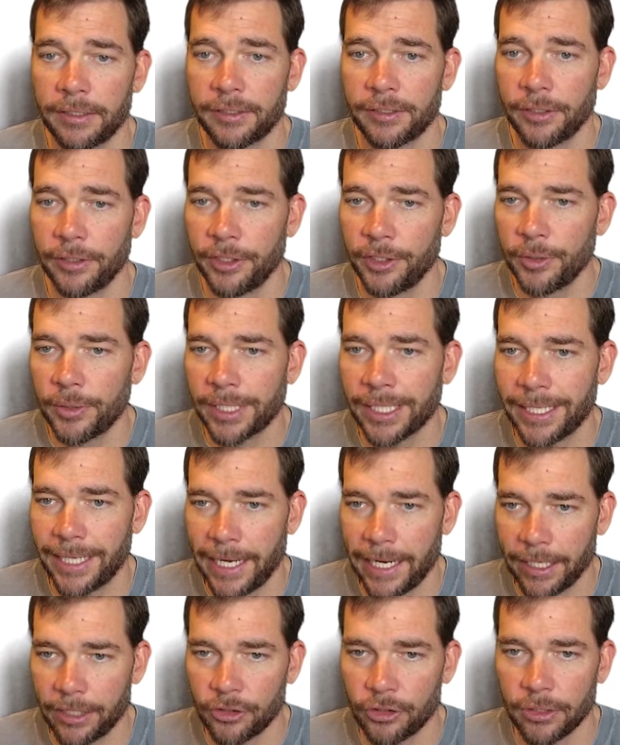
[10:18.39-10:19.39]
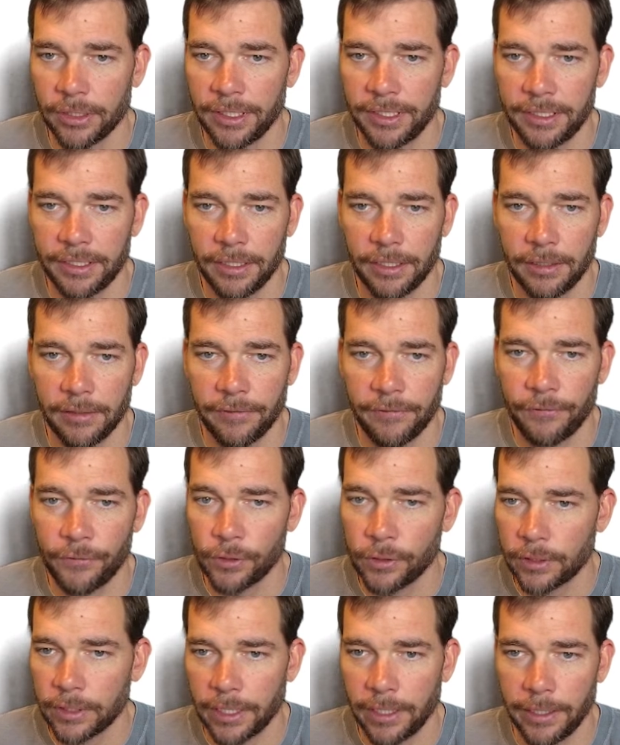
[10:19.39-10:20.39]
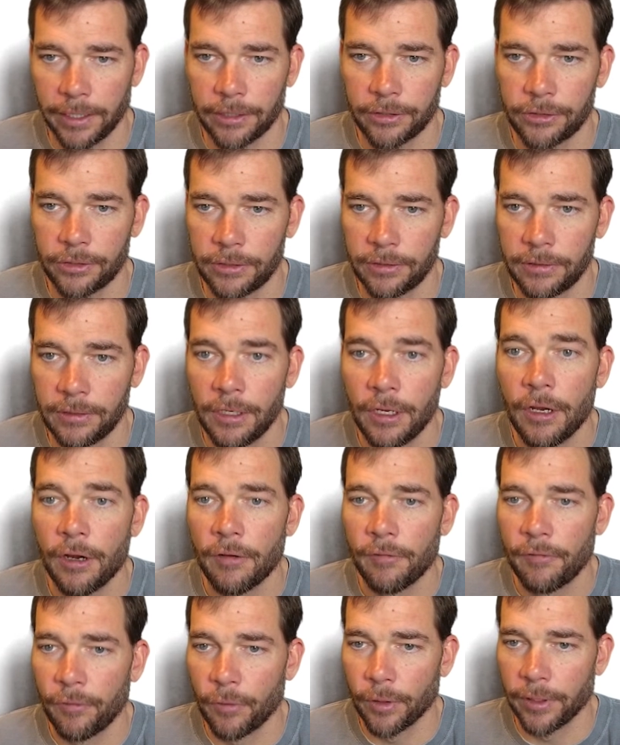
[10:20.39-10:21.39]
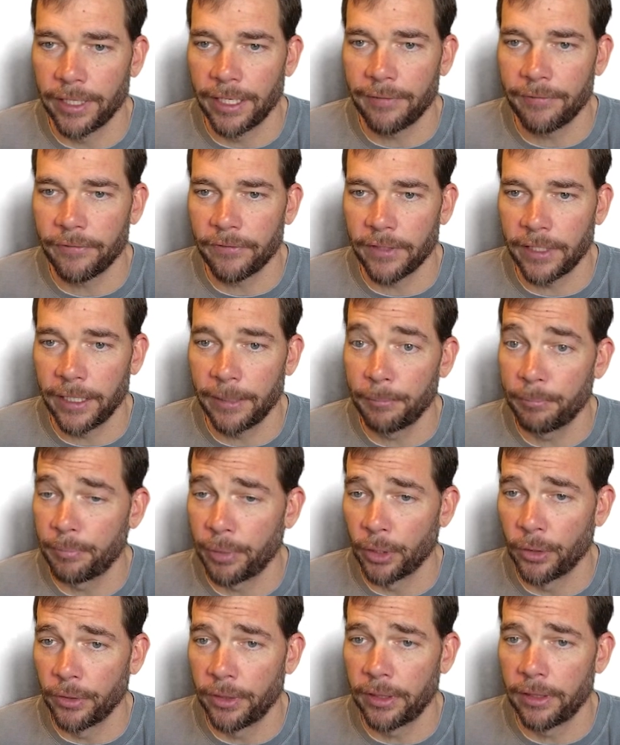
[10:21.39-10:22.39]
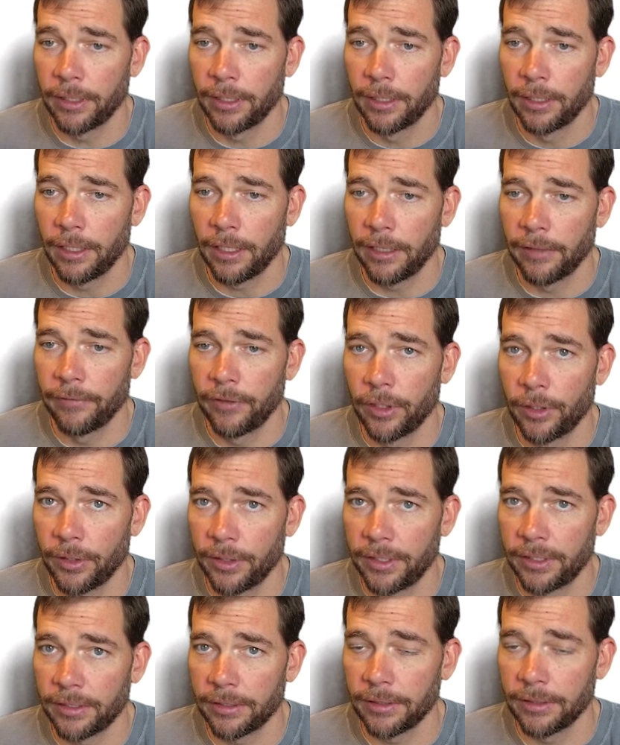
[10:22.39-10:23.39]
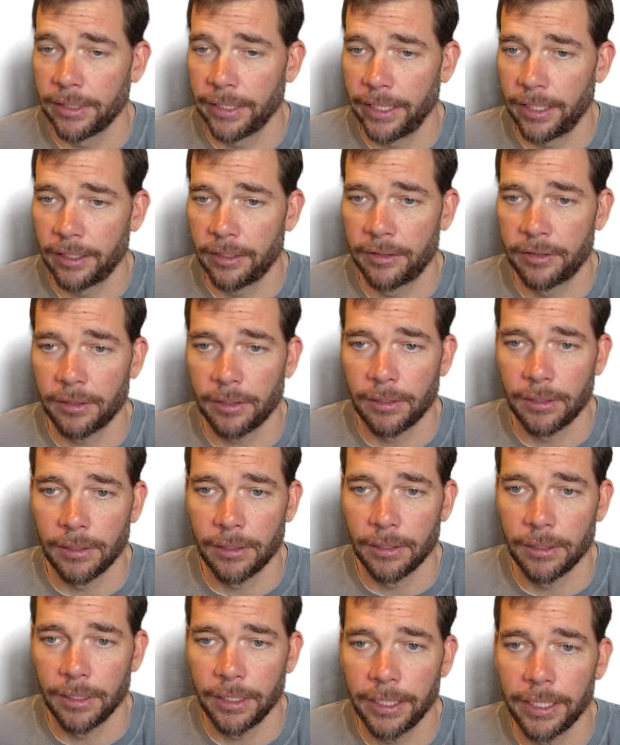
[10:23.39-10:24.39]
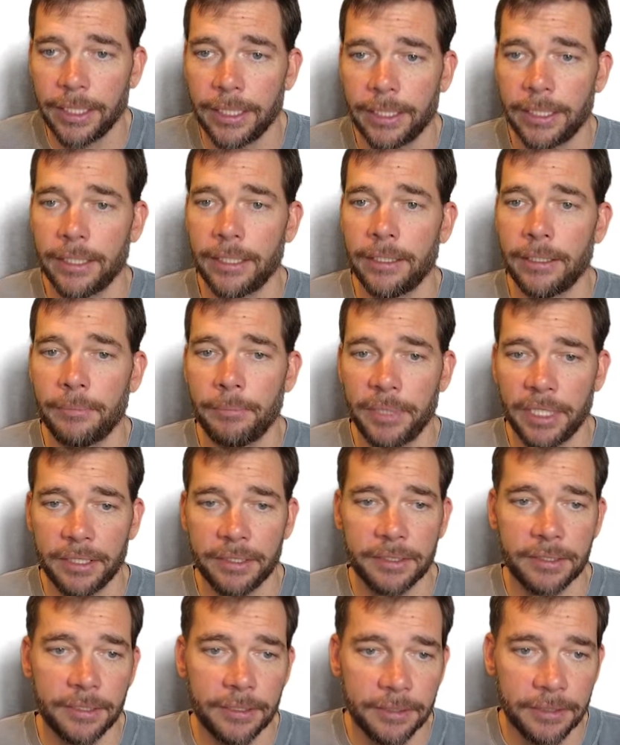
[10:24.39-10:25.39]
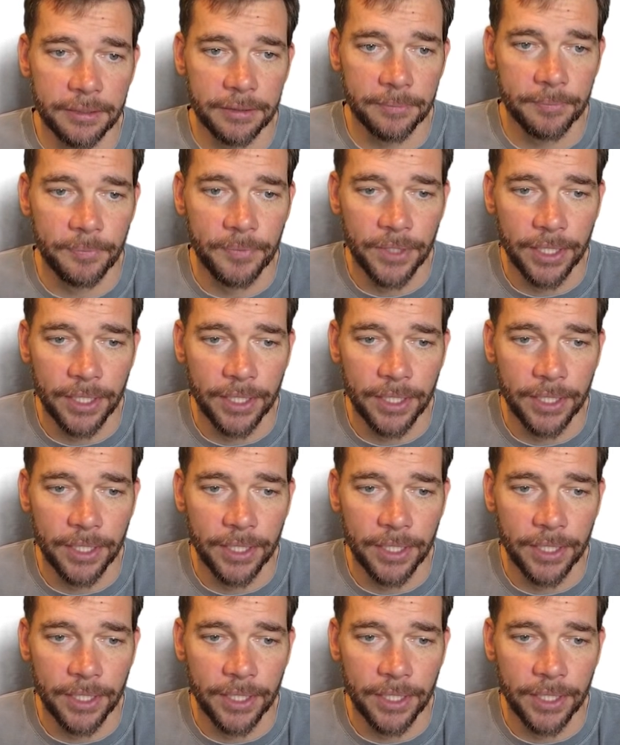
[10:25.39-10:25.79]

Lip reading: So you can actually see the full connection for that flight. Both of those legs are in business,